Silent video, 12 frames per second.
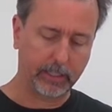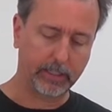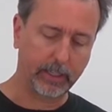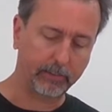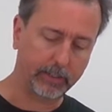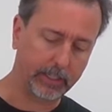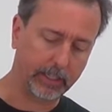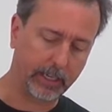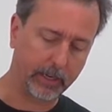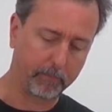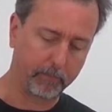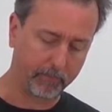definitely
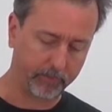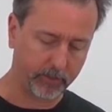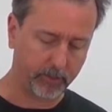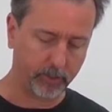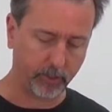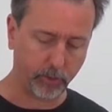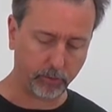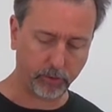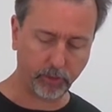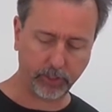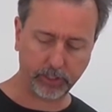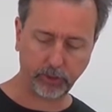a slow
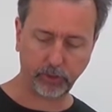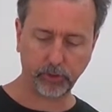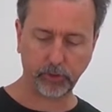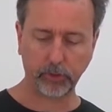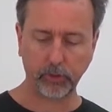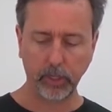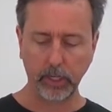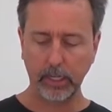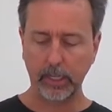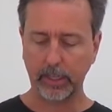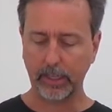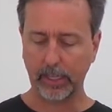turning juicer
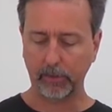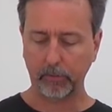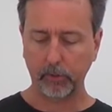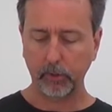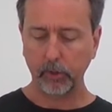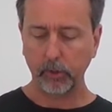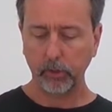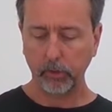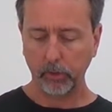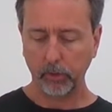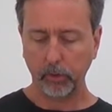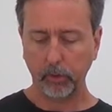that
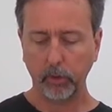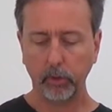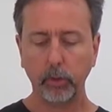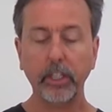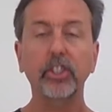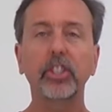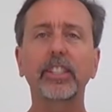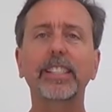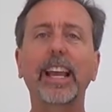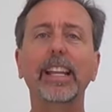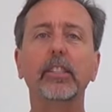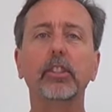crushes
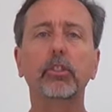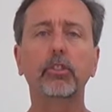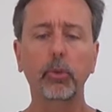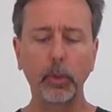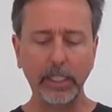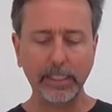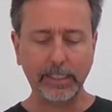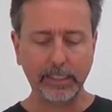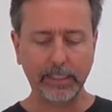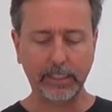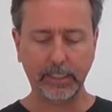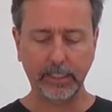and
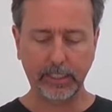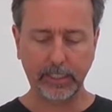squeezes